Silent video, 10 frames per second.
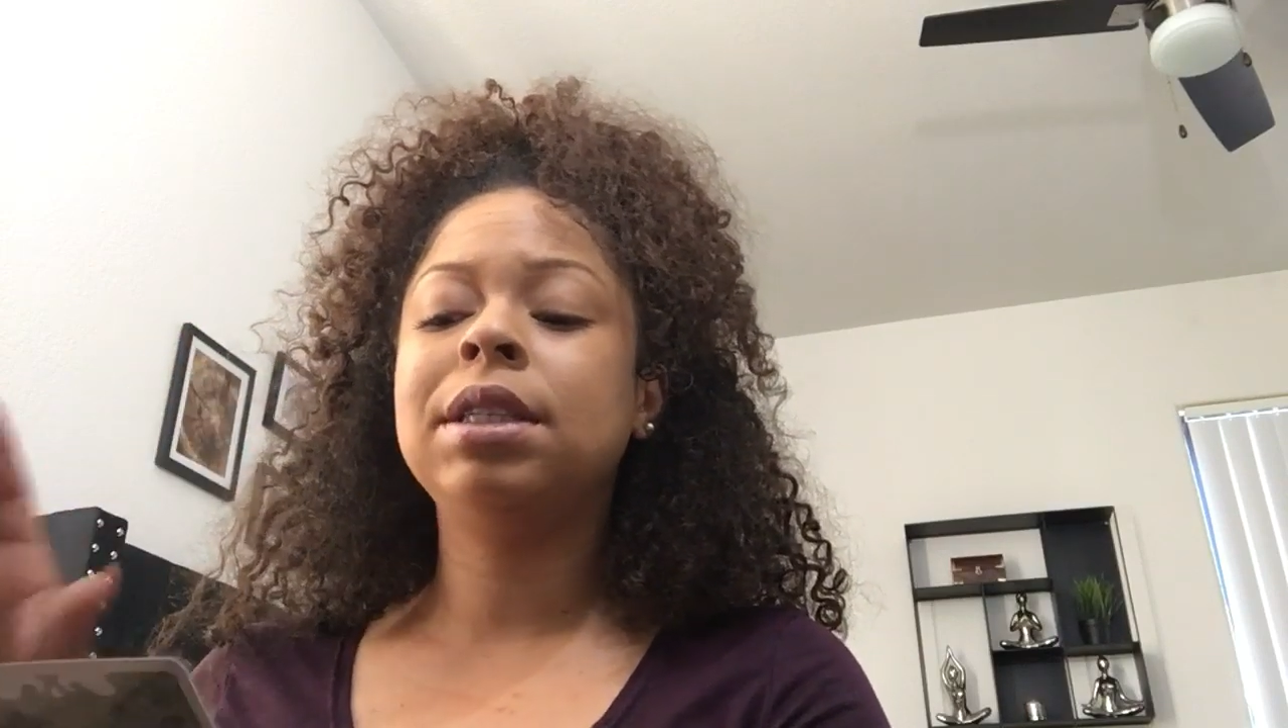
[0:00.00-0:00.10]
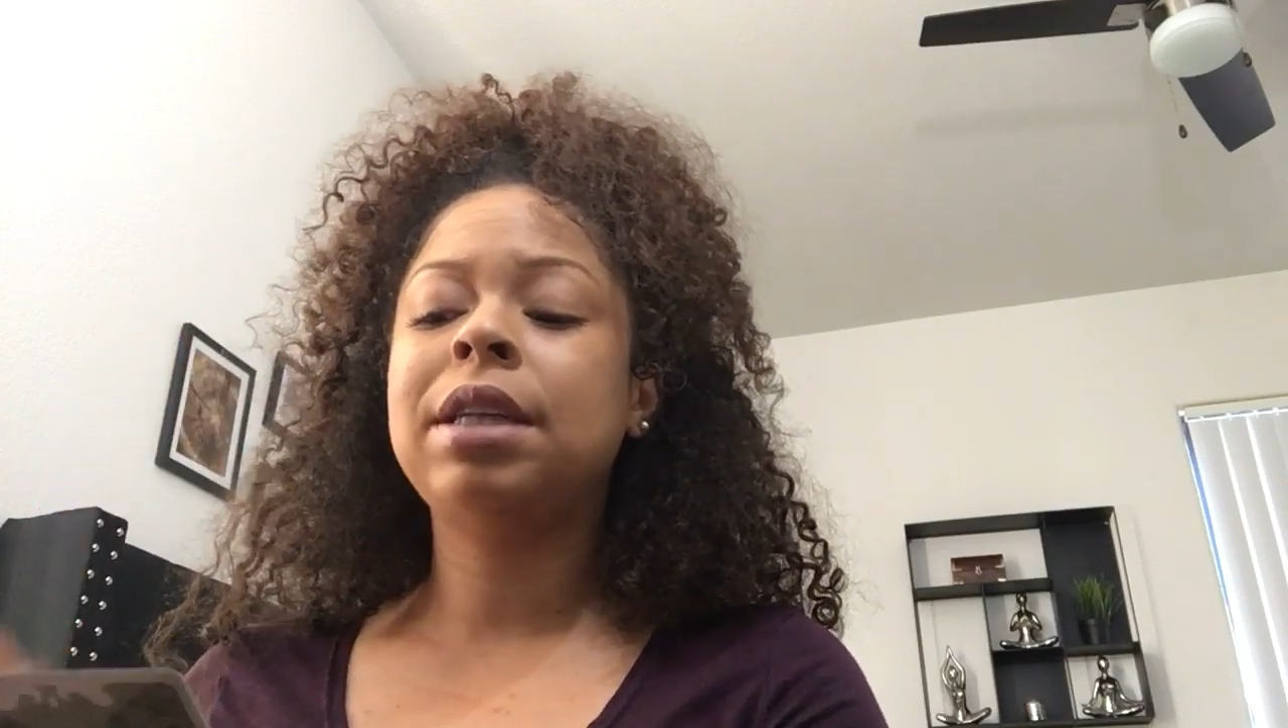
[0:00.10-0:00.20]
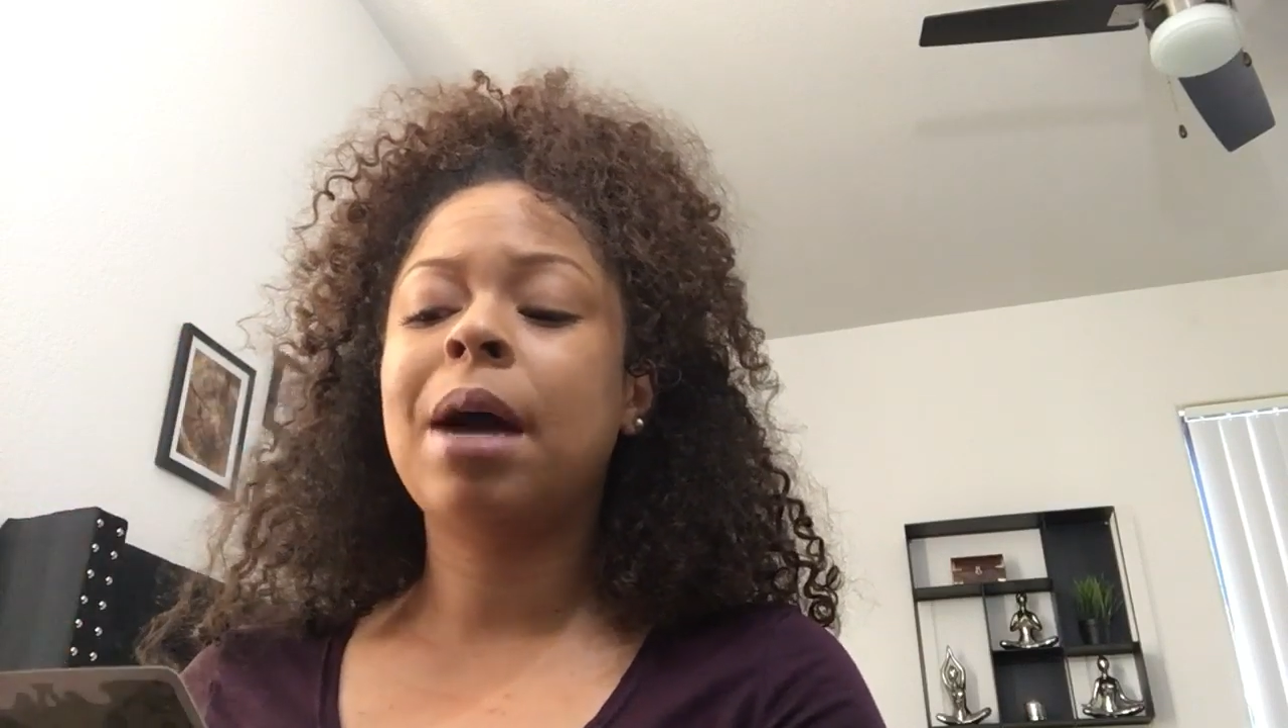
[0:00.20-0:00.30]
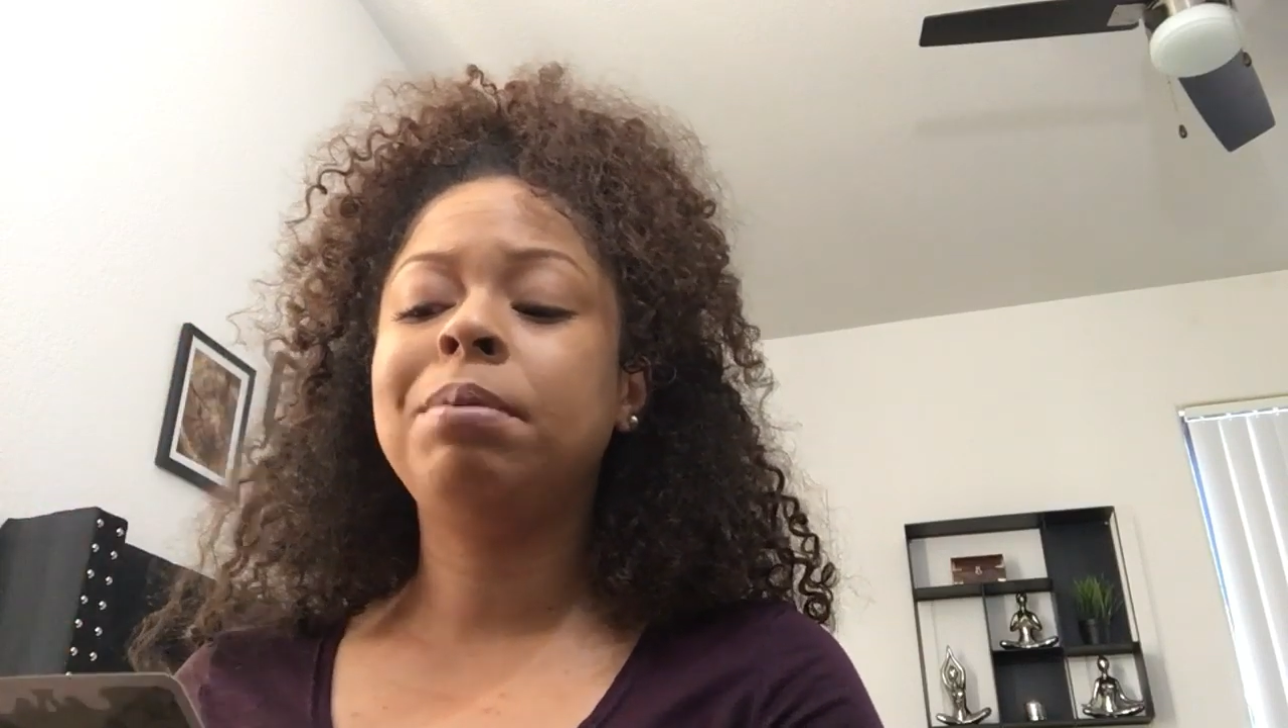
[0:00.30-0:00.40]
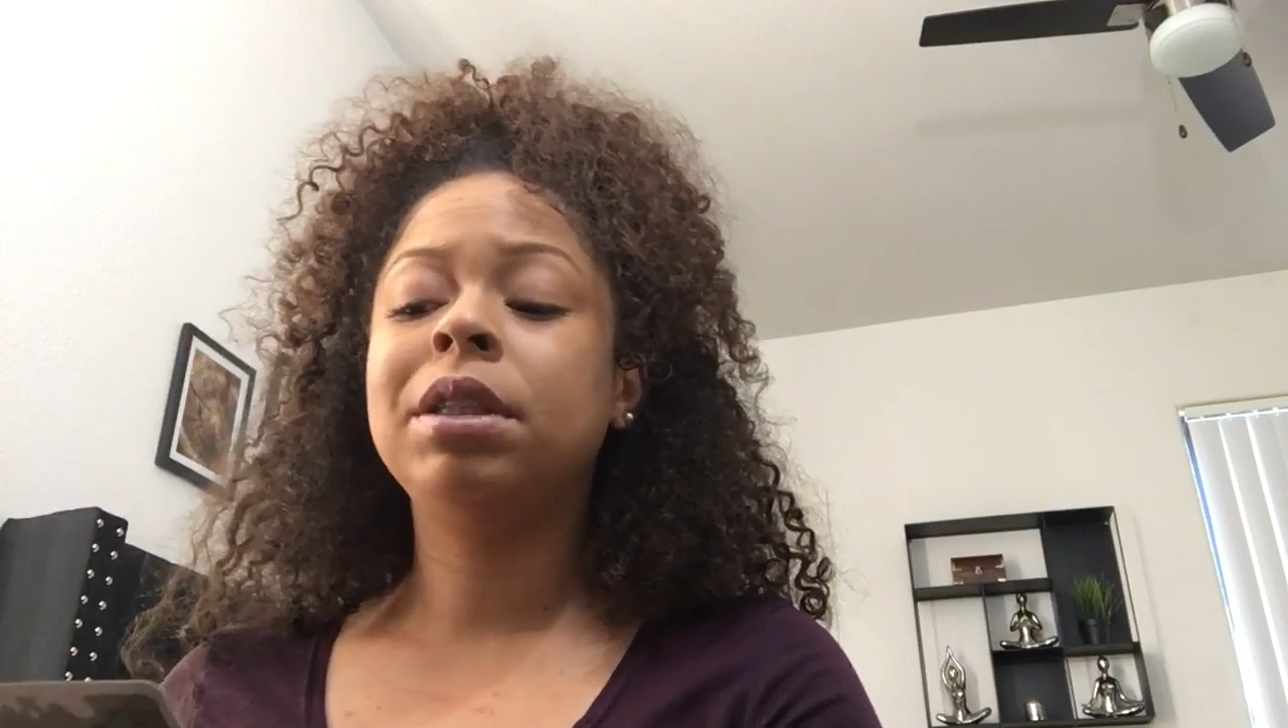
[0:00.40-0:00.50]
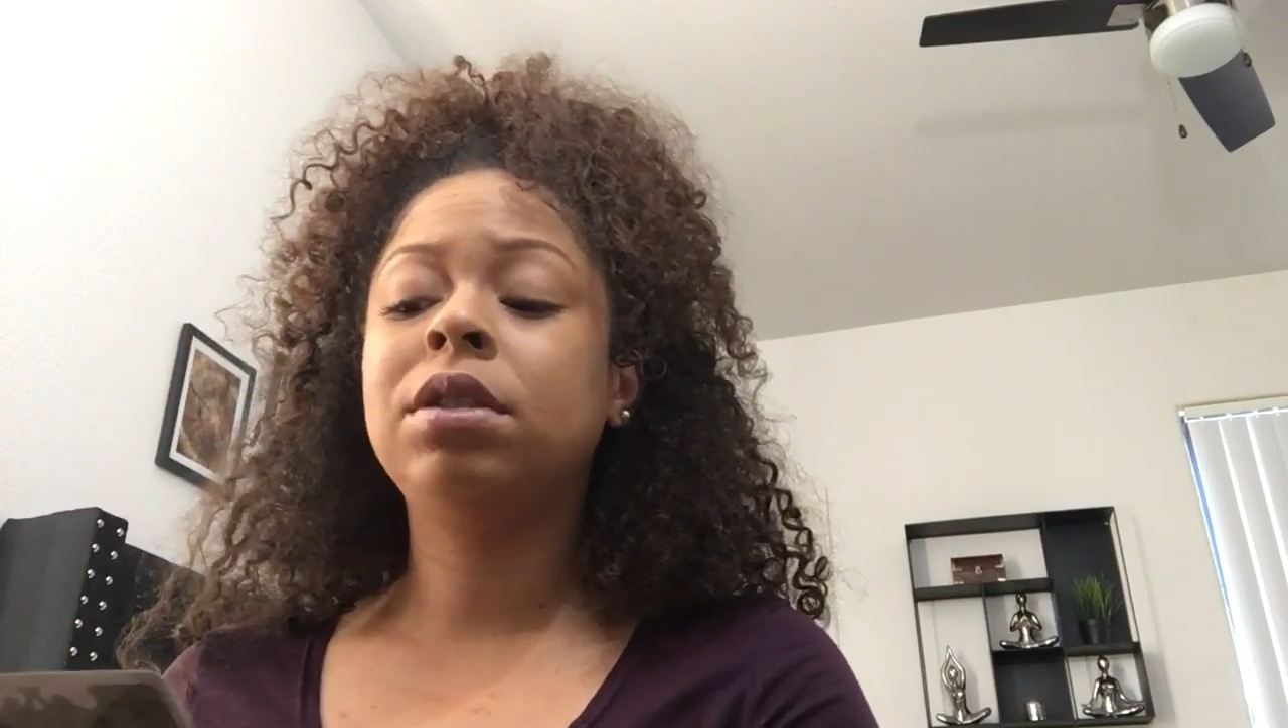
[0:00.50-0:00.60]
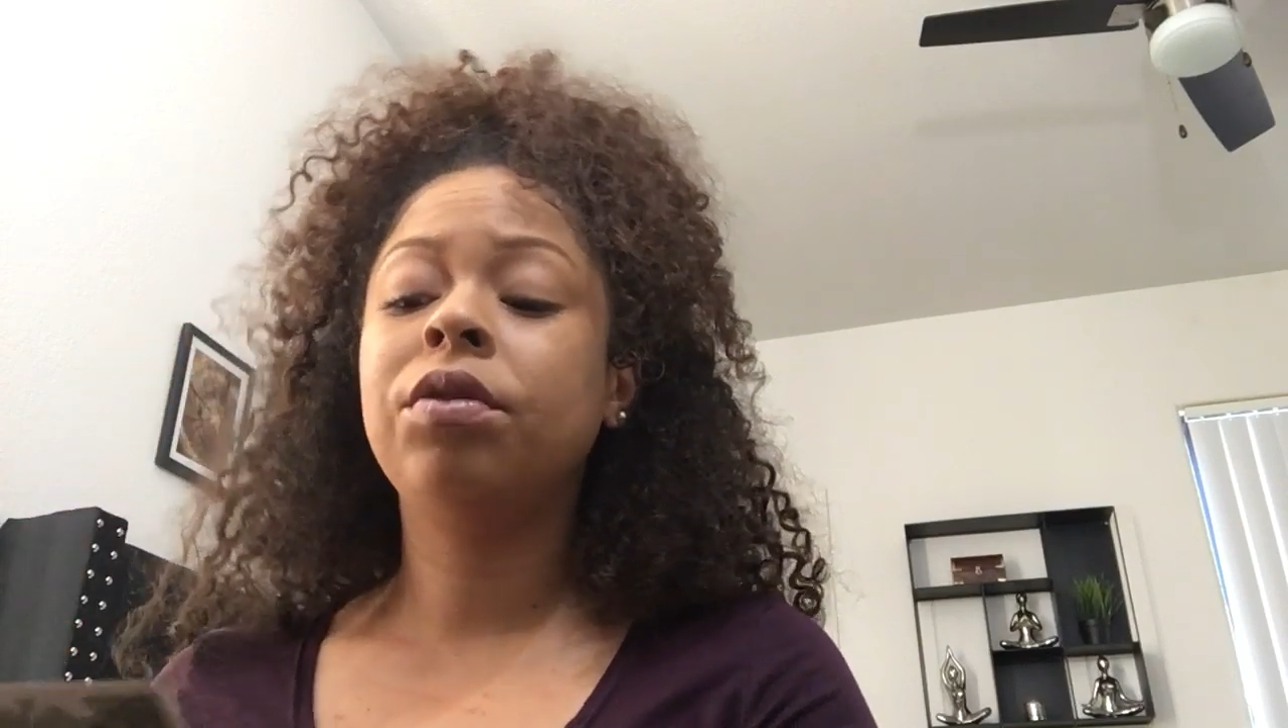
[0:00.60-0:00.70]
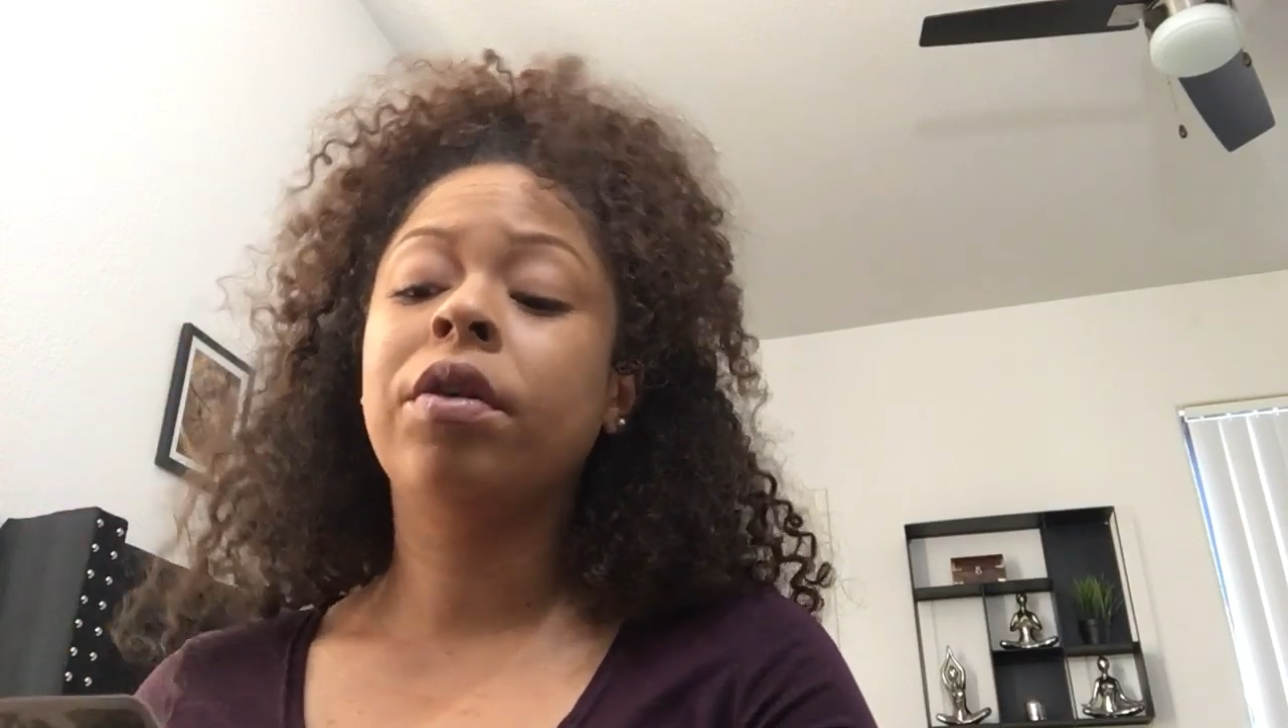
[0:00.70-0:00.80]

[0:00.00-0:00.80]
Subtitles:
is tapped into